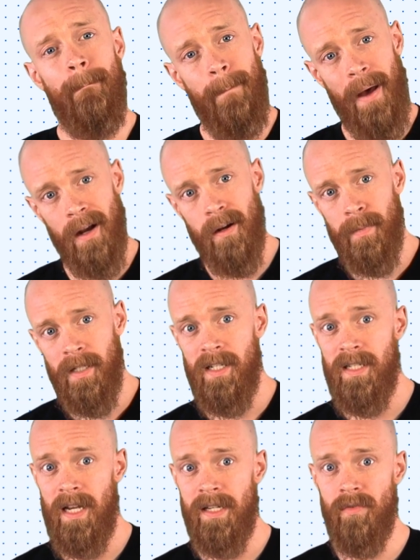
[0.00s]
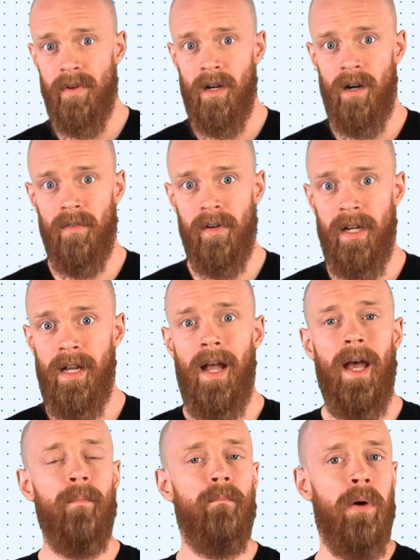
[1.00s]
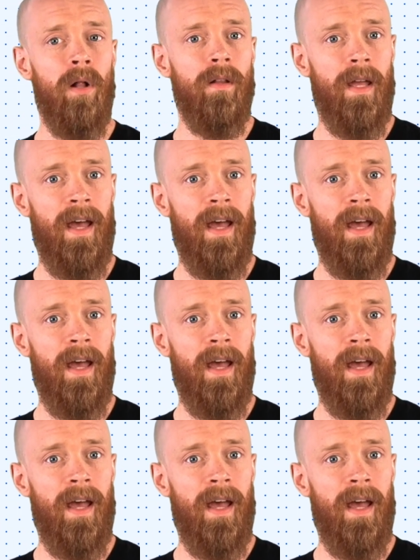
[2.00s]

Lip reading: backup and disaster recovery, and bulk